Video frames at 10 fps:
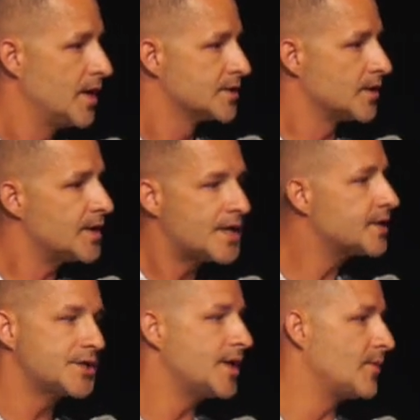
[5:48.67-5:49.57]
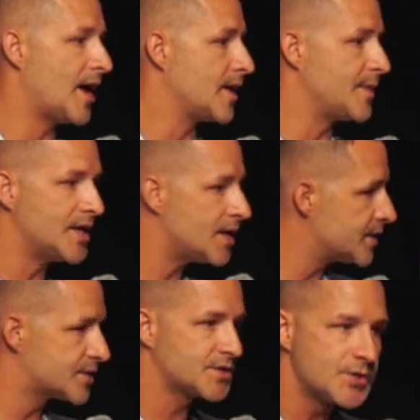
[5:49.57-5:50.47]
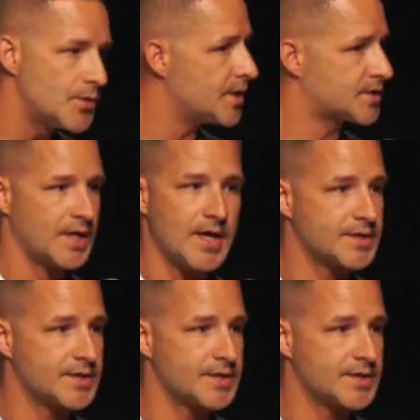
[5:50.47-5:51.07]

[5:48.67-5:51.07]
So this hits anybody. I mean, it hits students. It hits